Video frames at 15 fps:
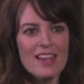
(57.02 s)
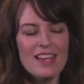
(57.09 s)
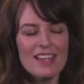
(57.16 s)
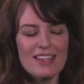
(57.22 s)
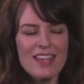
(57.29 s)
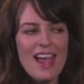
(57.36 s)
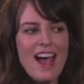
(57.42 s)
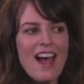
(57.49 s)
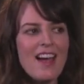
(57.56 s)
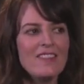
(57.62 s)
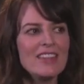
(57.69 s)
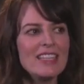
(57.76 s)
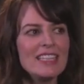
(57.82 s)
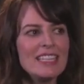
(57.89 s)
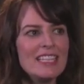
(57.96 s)
Yeah, I
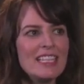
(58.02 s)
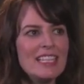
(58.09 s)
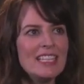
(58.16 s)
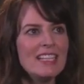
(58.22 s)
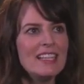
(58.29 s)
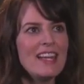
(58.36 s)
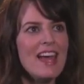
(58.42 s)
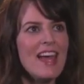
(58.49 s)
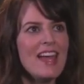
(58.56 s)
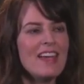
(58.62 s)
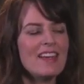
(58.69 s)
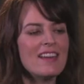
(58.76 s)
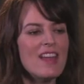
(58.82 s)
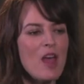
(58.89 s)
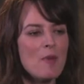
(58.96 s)
mean, Lynn
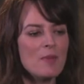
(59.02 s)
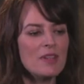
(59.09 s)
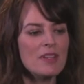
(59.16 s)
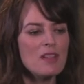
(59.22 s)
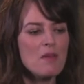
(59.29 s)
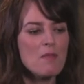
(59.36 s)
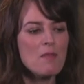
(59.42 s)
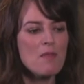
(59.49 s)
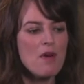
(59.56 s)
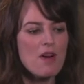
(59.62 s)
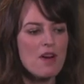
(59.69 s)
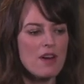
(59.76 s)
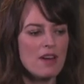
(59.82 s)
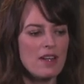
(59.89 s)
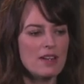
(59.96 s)
and Emily and
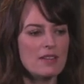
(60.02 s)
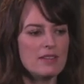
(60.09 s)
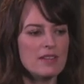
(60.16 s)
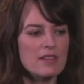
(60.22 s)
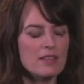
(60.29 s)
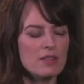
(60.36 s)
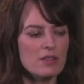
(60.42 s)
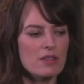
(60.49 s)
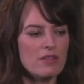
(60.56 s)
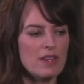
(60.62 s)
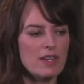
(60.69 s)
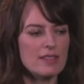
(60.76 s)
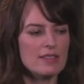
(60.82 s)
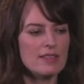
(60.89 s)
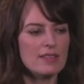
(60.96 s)
Mark had done sort of
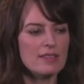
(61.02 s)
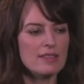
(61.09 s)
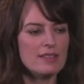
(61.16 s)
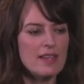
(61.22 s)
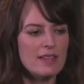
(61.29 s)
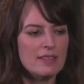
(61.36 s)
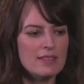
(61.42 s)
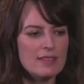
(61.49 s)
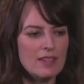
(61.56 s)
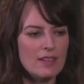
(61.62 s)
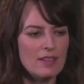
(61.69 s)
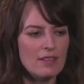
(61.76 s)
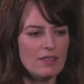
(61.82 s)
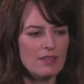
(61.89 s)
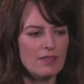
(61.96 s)

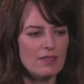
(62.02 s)
extensive